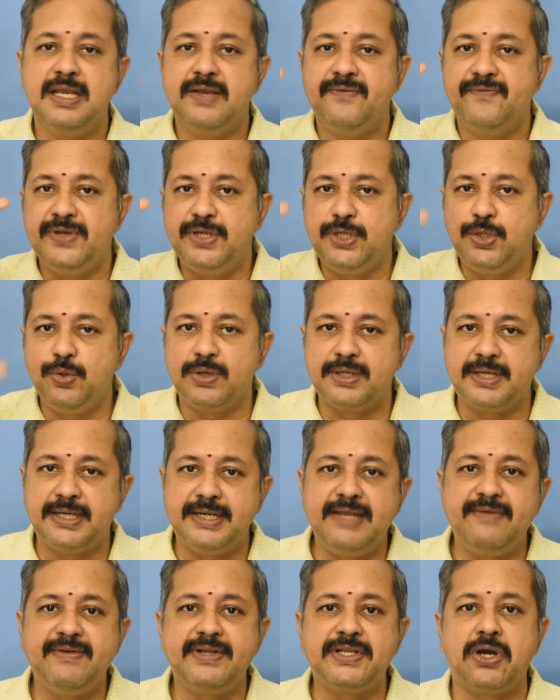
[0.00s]
When you are
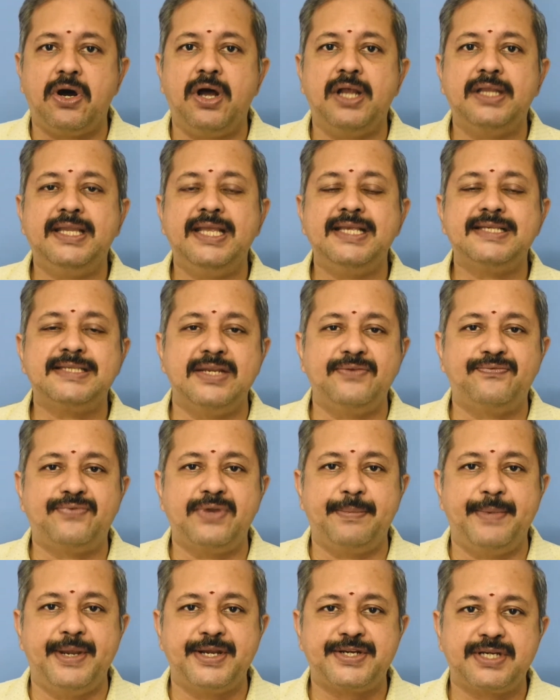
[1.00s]
ready with all these
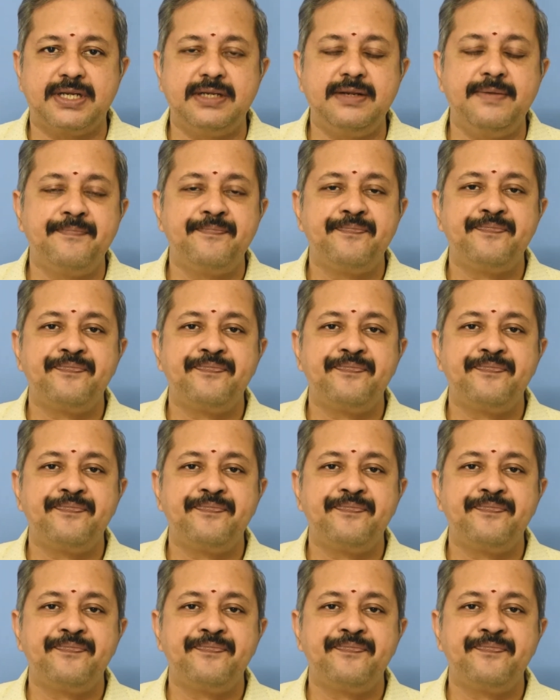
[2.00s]
information,